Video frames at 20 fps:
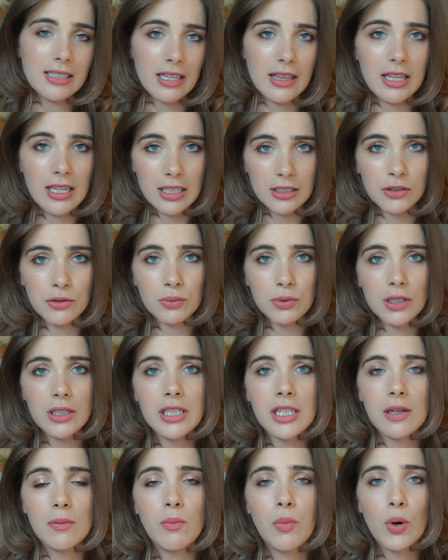i think it's
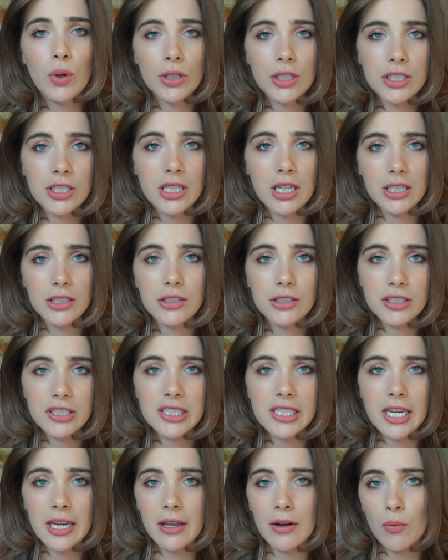really important to
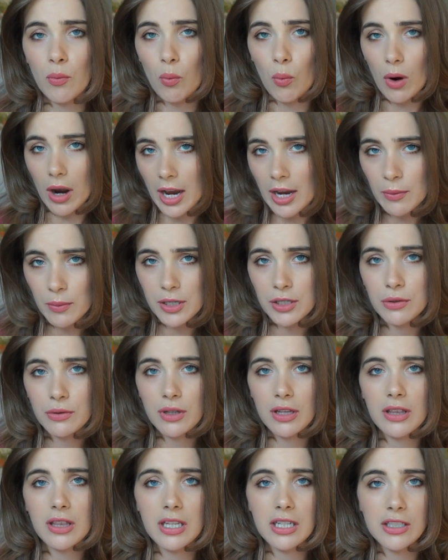understand why we do
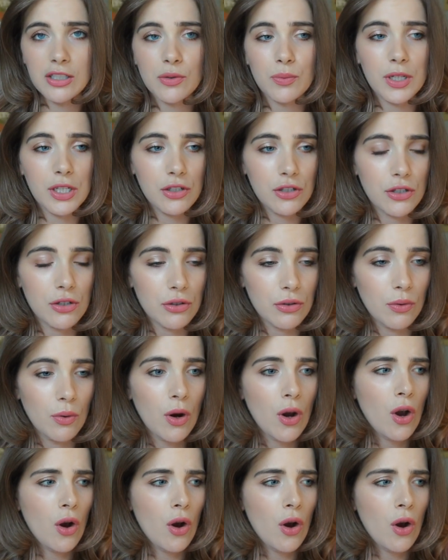the things we do